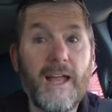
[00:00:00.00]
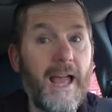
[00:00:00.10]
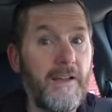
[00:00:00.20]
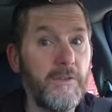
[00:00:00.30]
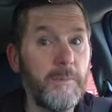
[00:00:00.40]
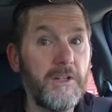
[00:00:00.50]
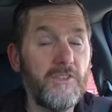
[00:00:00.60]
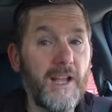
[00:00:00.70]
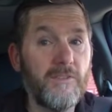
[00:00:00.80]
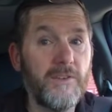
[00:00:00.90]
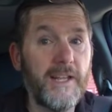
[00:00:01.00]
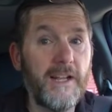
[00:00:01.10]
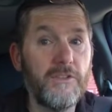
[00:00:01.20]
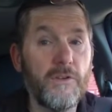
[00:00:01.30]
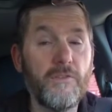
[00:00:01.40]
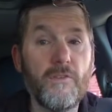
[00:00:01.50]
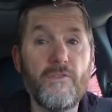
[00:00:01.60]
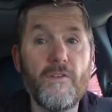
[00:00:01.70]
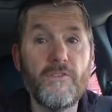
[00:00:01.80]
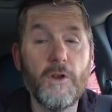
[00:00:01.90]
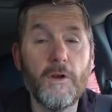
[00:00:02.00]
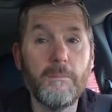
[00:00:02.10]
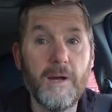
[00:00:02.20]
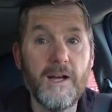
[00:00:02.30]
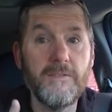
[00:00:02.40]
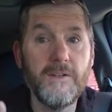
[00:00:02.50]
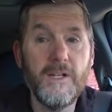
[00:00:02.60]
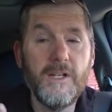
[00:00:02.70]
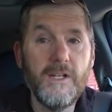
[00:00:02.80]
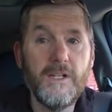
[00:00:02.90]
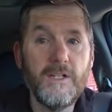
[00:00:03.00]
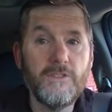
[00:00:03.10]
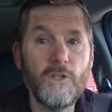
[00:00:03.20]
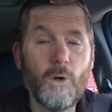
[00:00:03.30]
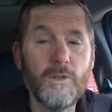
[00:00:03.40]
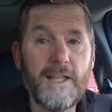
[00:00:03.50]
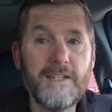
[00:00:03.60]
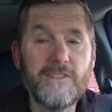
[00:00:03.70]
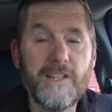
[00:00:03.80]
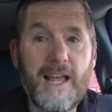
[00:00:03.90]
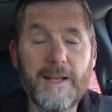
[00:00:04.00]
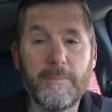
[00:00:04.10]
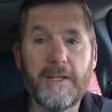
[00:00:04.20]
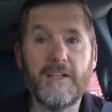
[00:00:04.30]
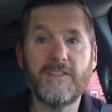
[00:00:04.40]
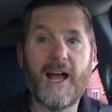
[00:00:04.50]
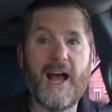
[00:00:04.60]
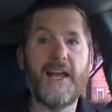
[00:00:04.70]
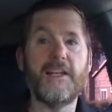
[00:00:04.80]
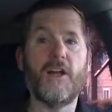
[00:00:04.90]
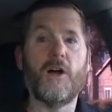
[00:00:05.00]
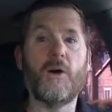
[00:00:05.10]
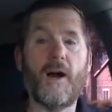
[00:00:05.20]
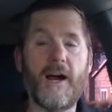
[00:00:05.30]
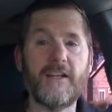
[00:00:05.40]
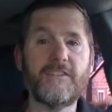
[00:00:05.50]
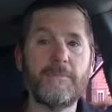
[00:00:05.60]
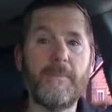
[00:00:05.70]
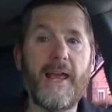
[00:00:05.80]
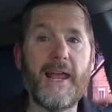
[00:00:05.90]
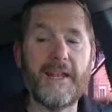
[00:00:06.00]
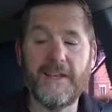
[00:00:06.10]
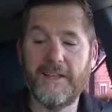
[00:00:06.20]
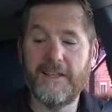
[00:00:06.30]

Have you been checked for cancer? If you're 50 or above, don't let it slack. Because I know us men